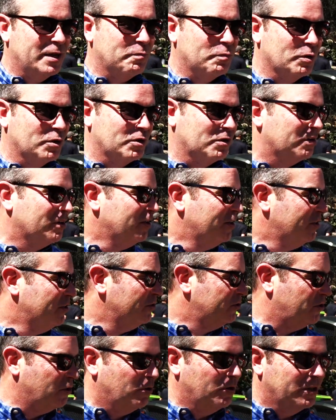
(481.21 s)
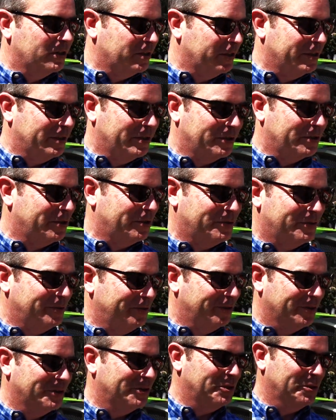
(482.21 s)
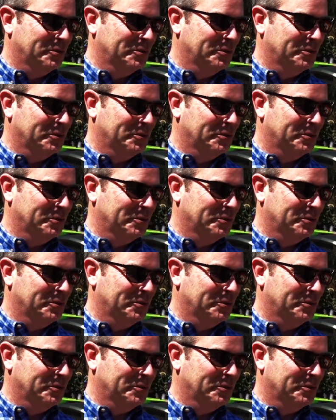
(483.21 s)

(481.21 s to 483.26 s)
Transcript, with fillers: none were so ugly they're, they're